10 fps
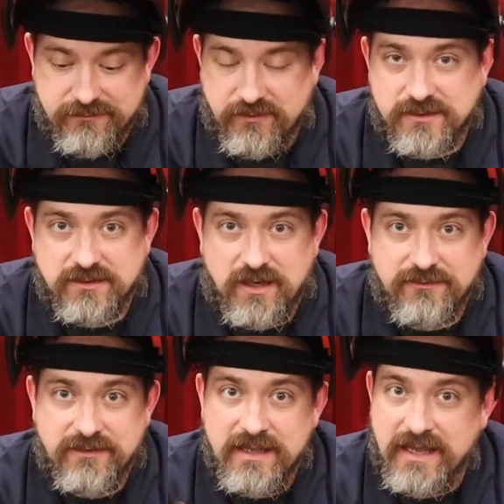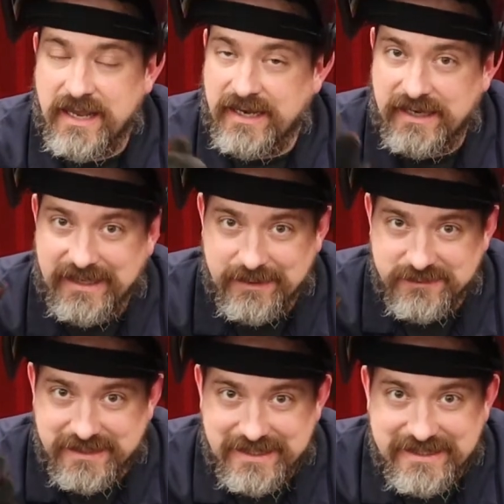falls off, and it
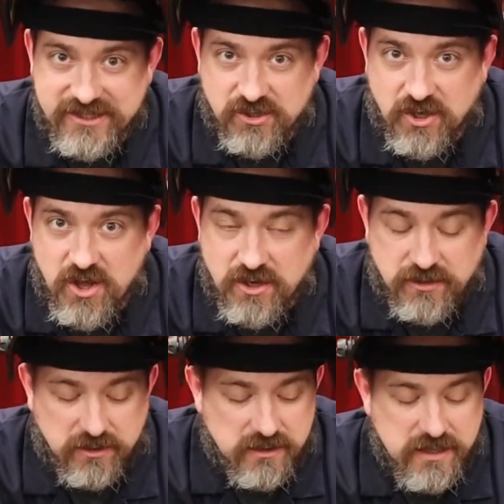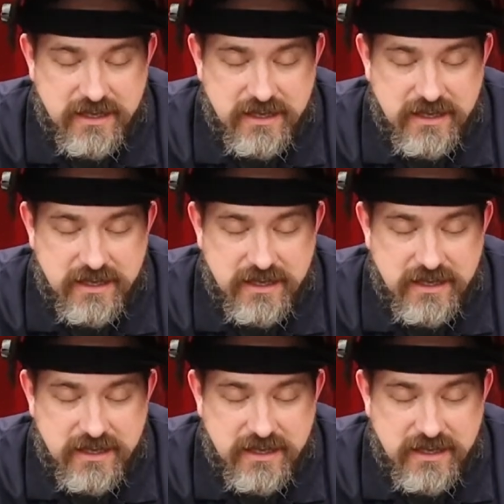keeps it cleaner longer.